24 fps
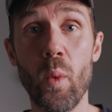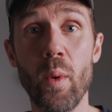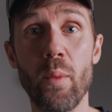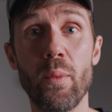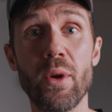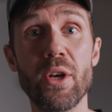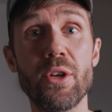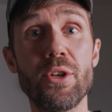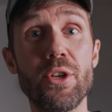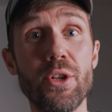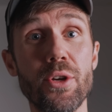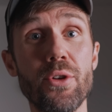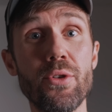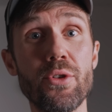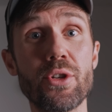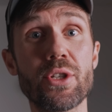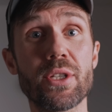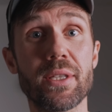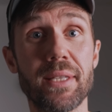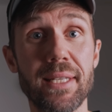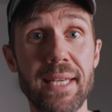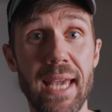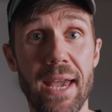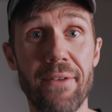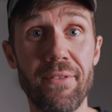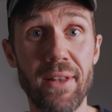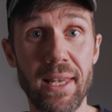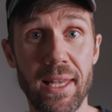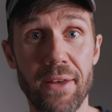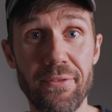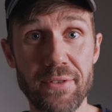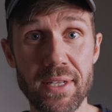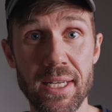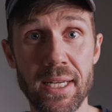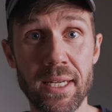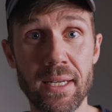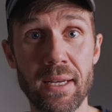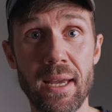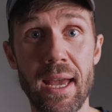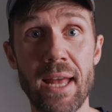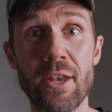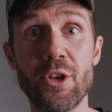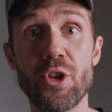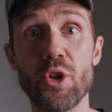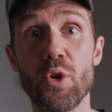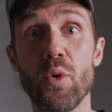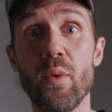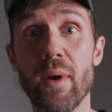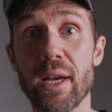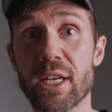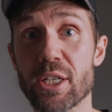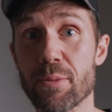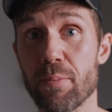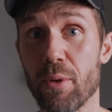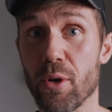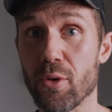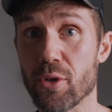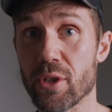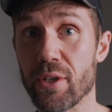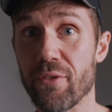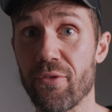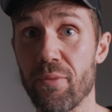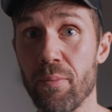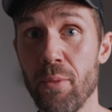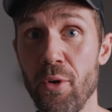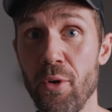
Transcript: we reduce the heavy lifting and do explosive